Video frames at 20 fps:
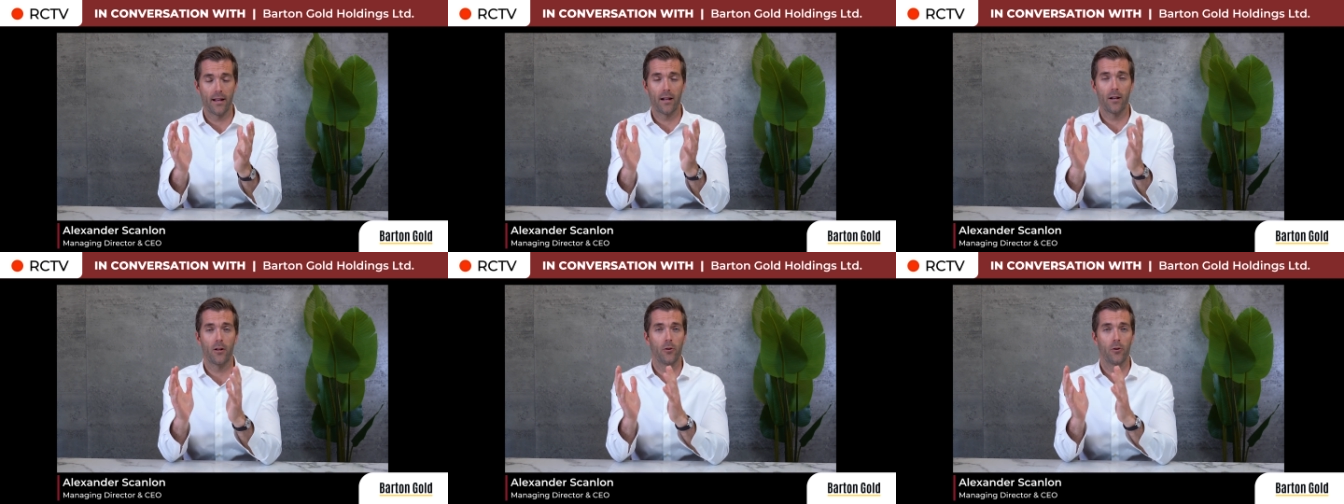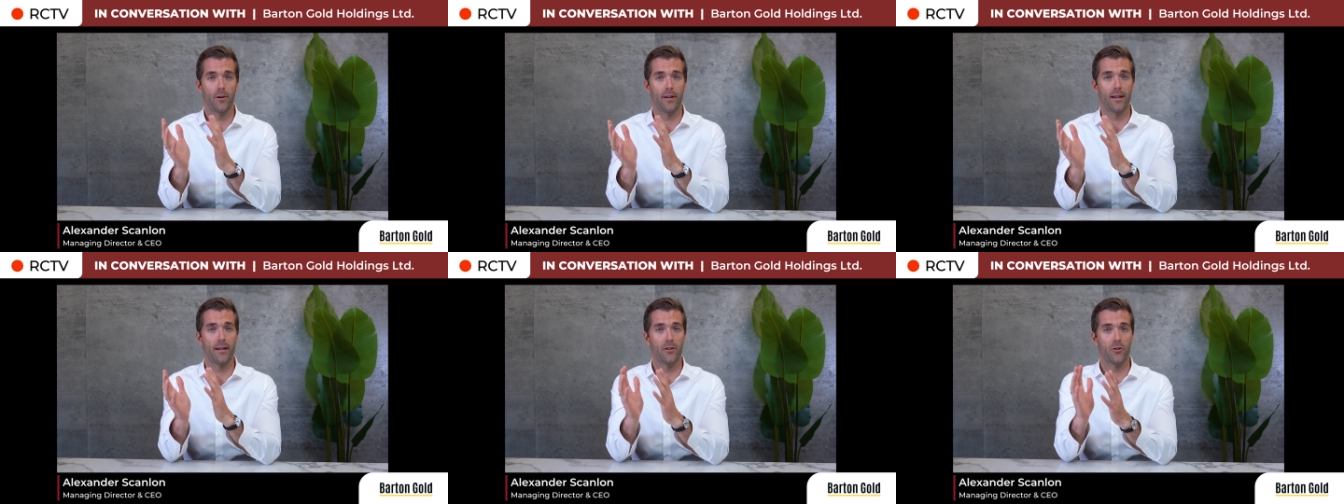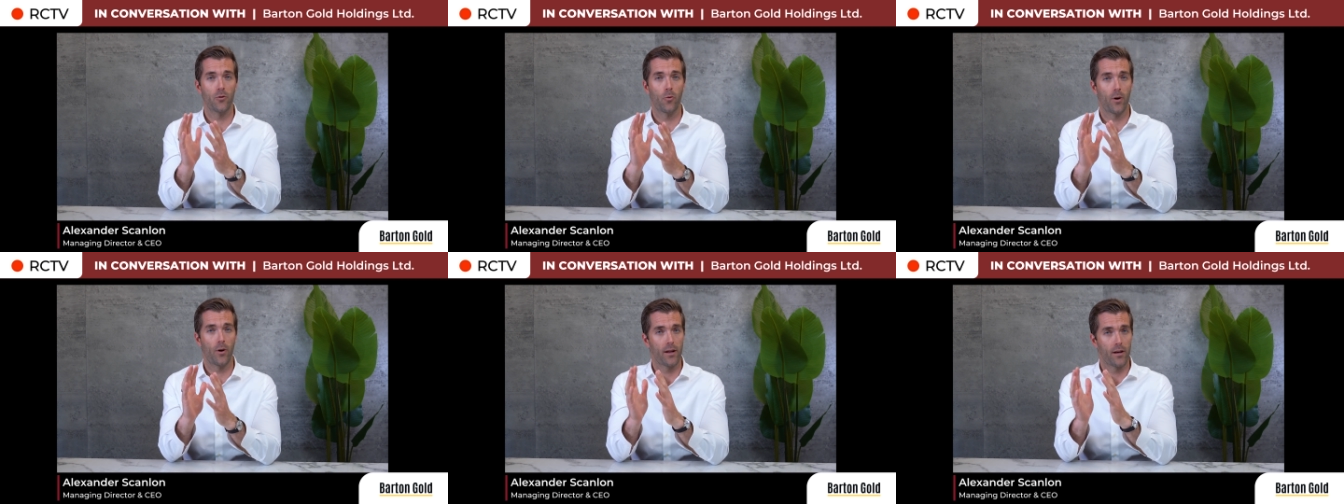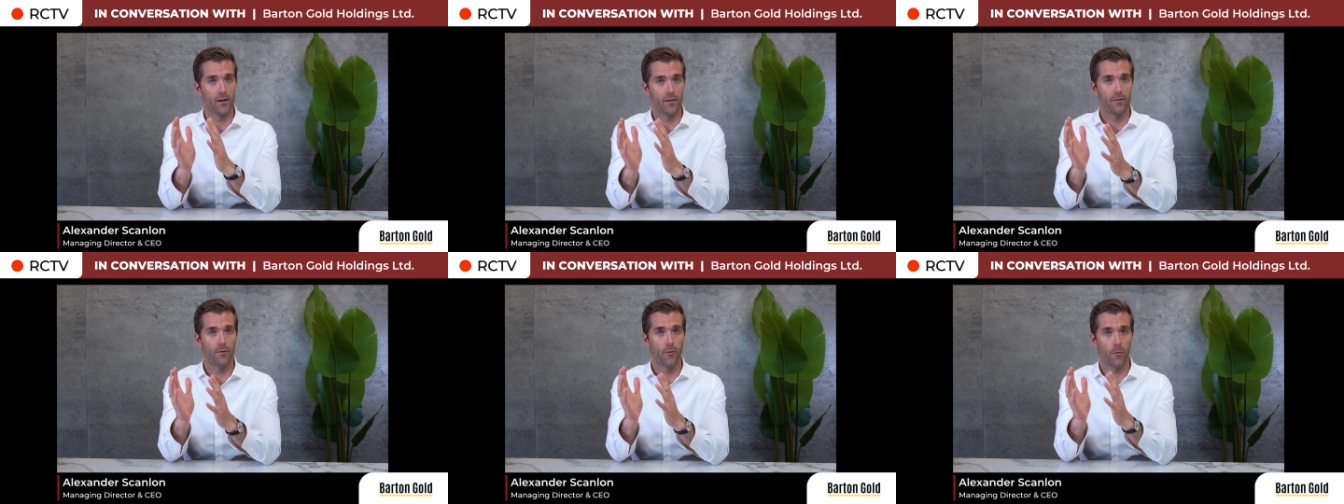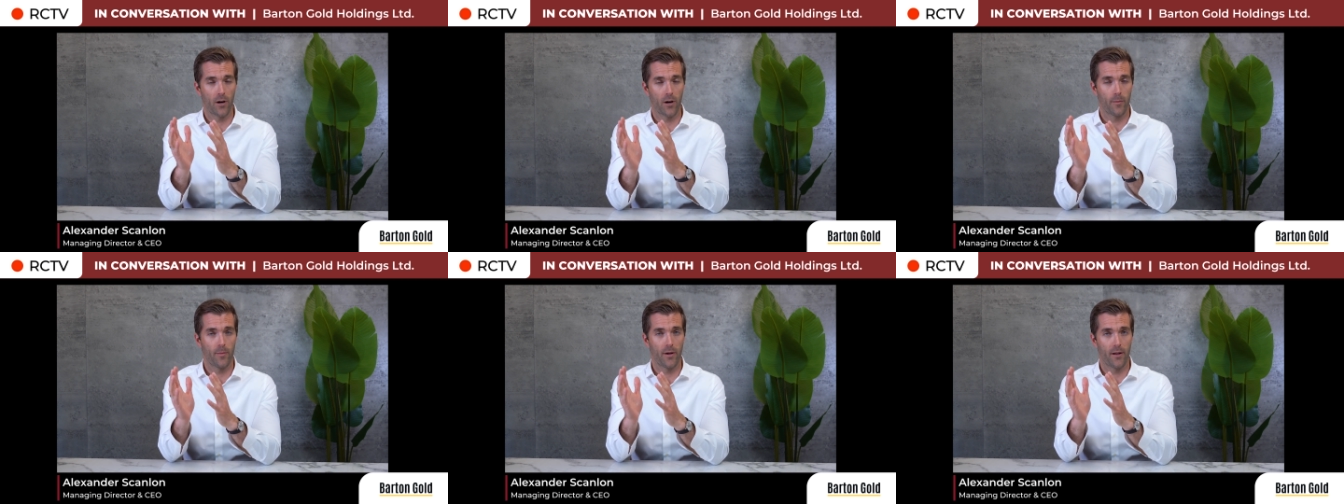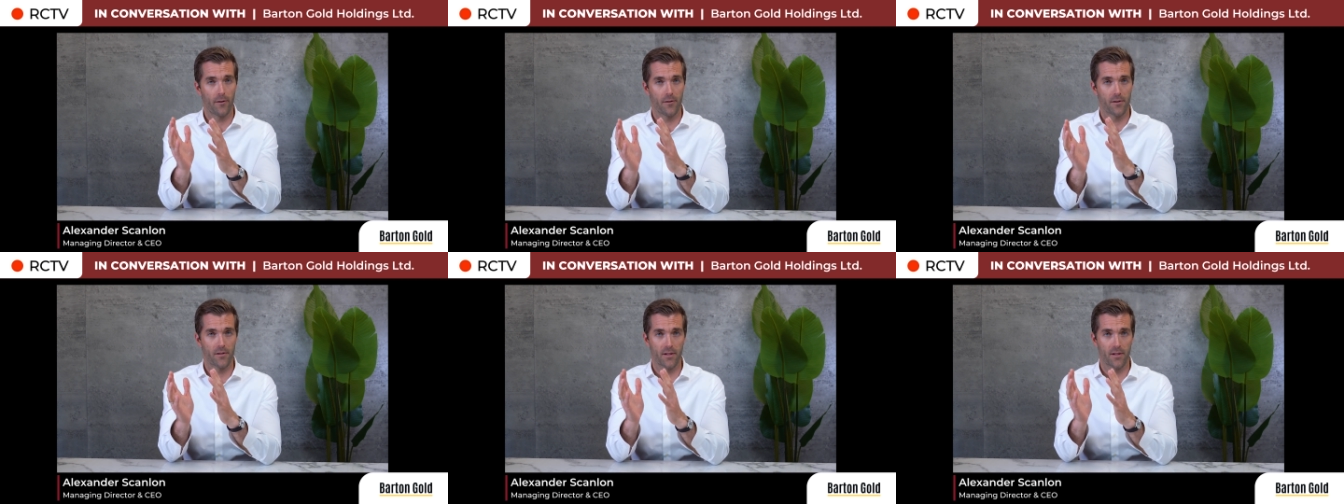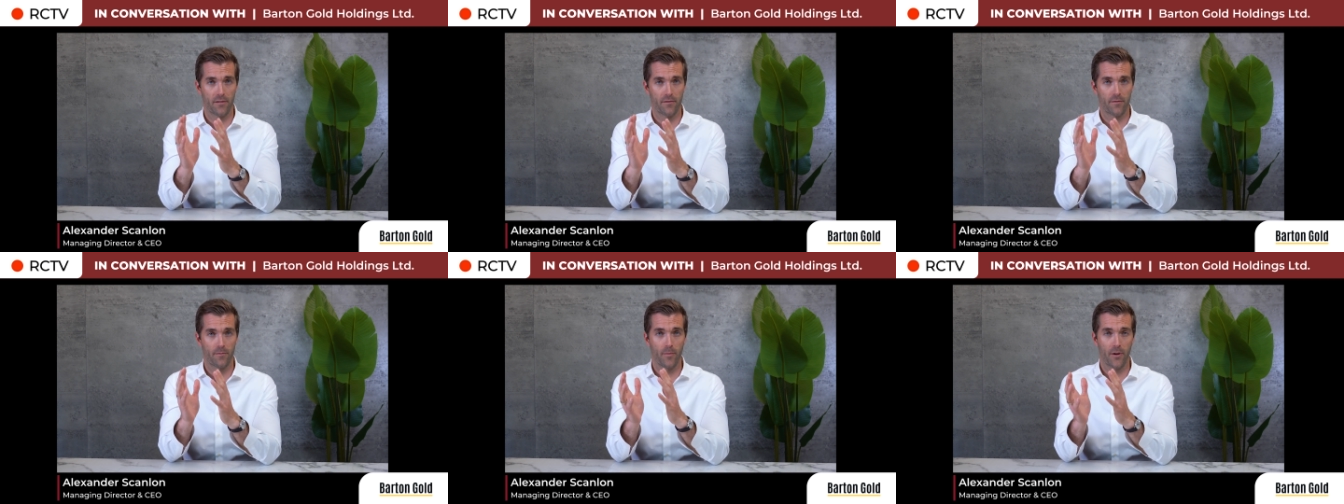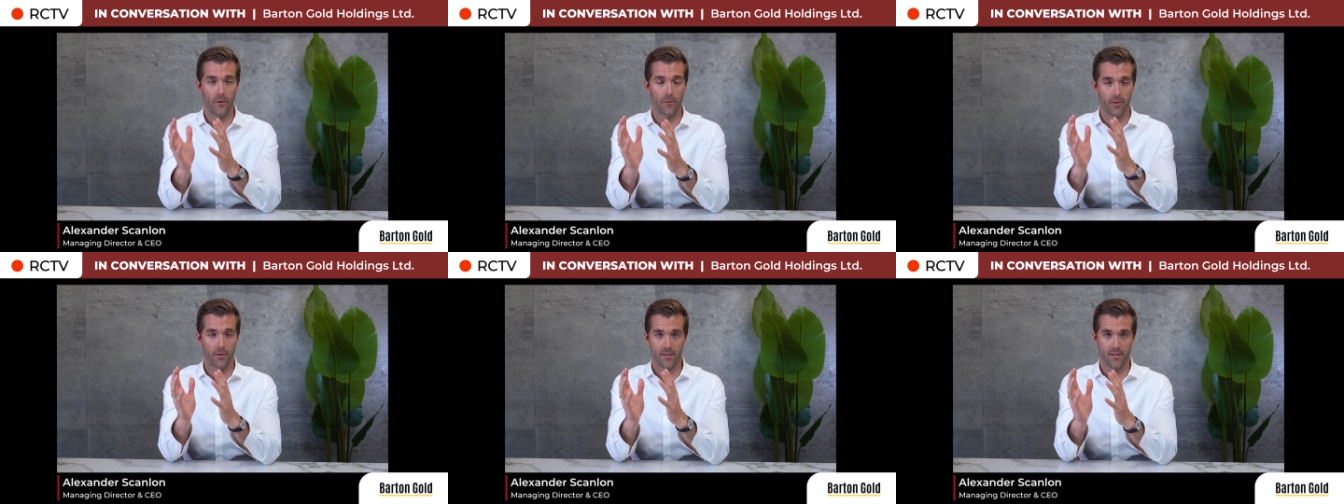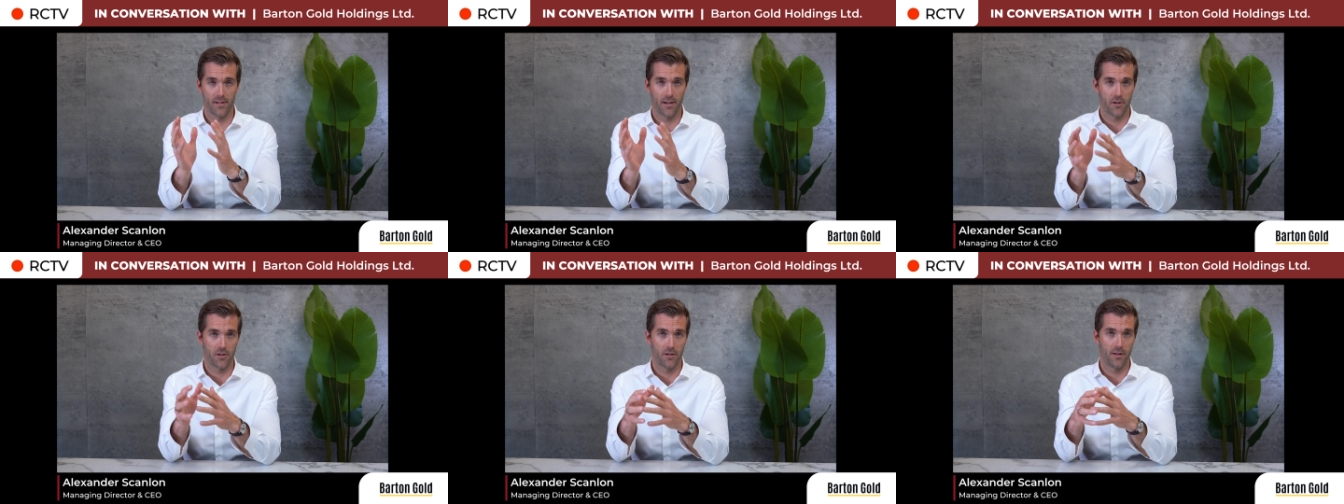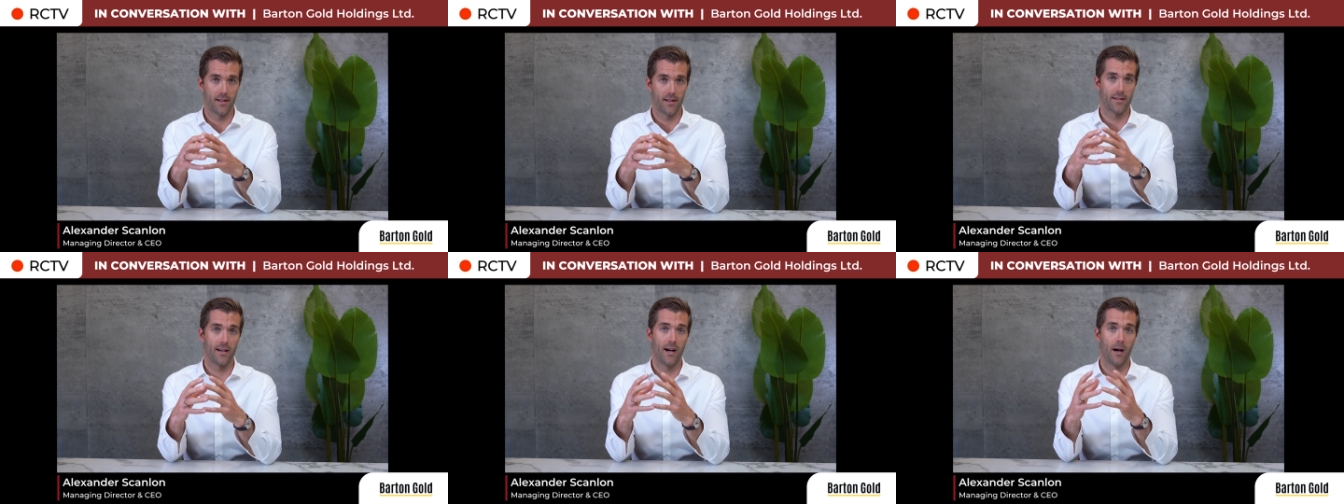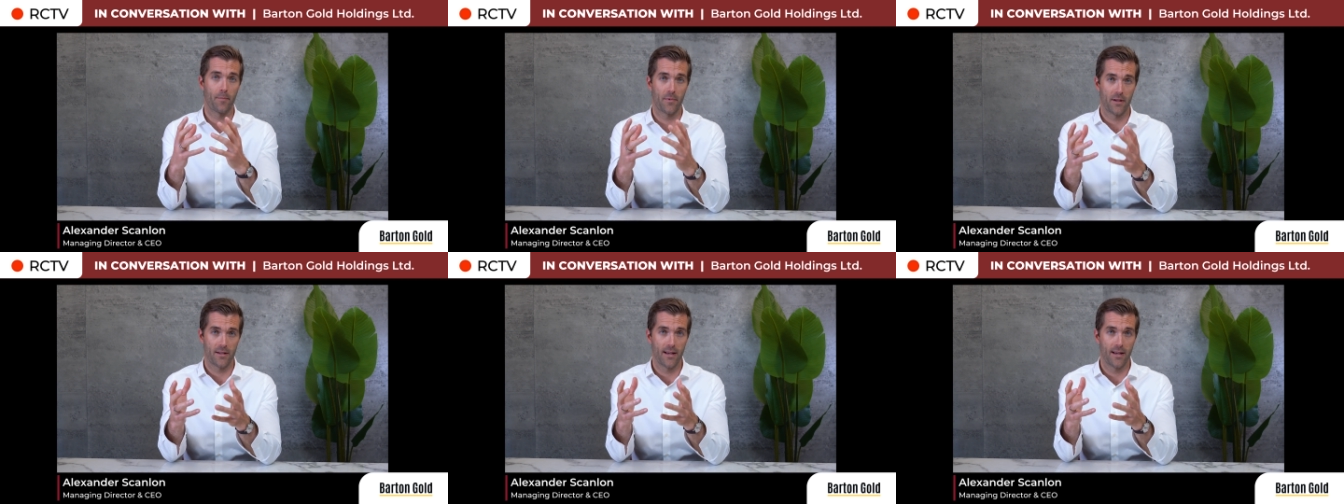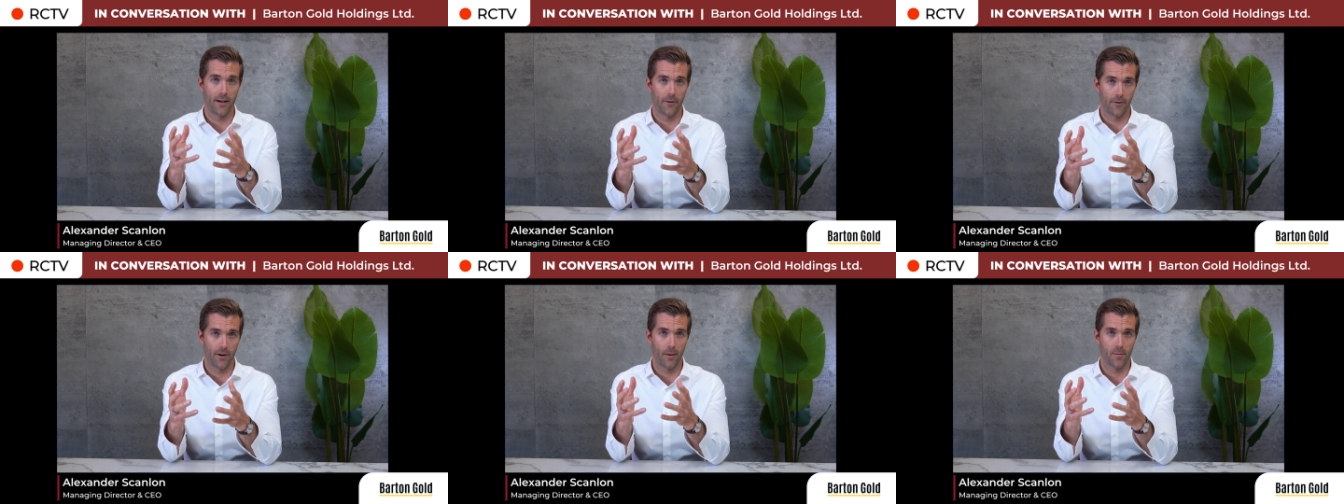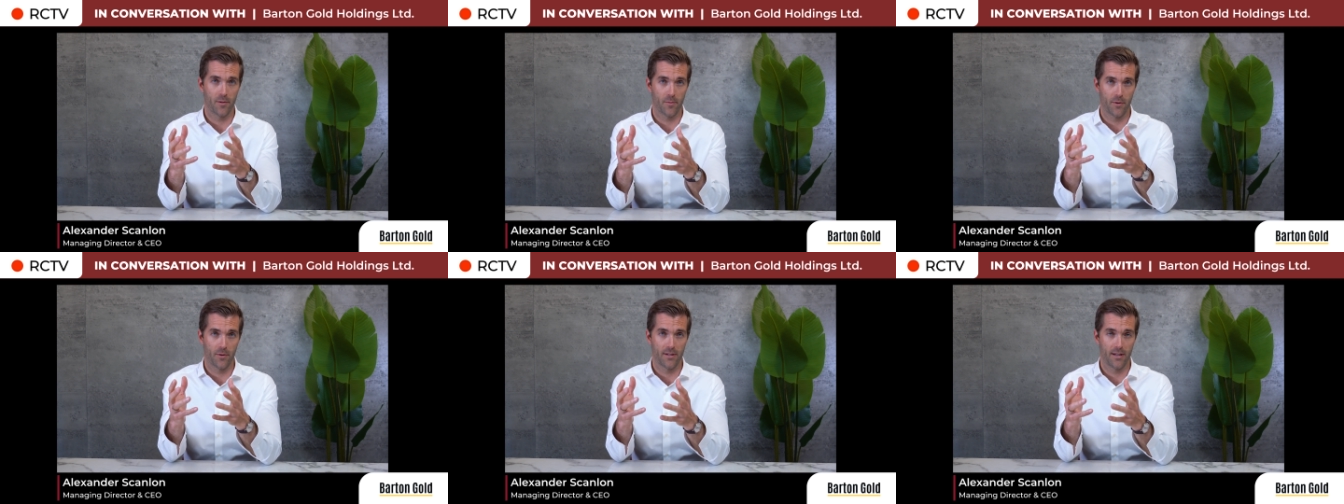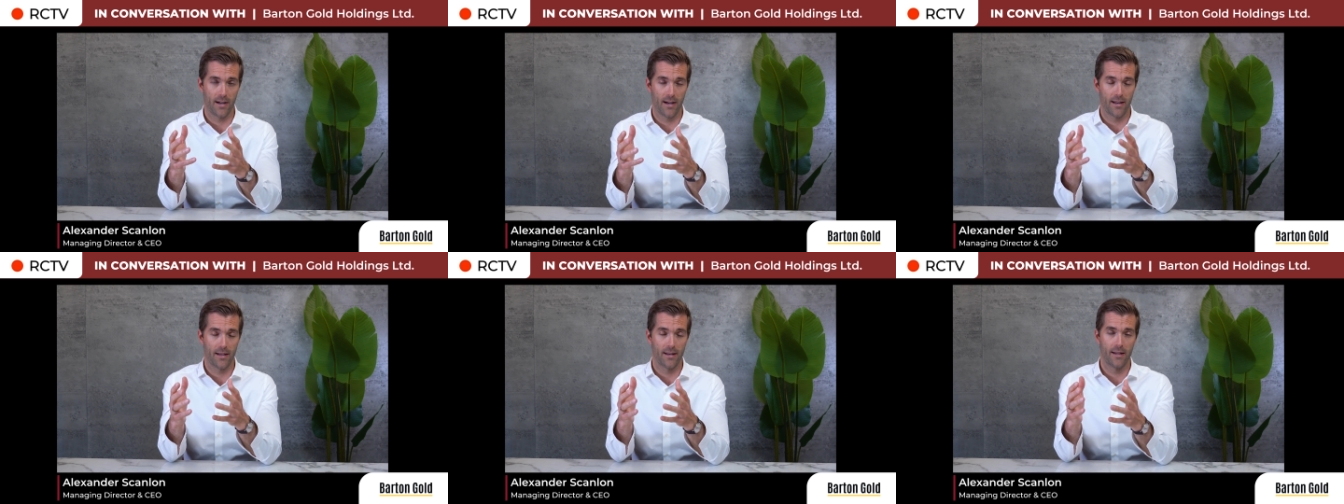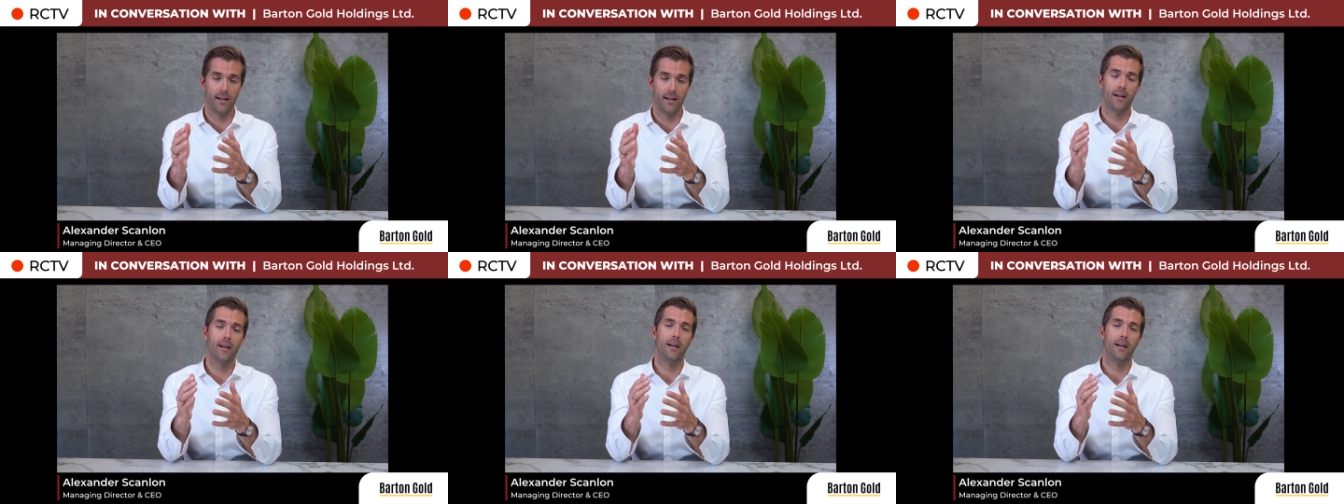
including 20 to 40 meters of mineralization that's up to 10 grams per ton,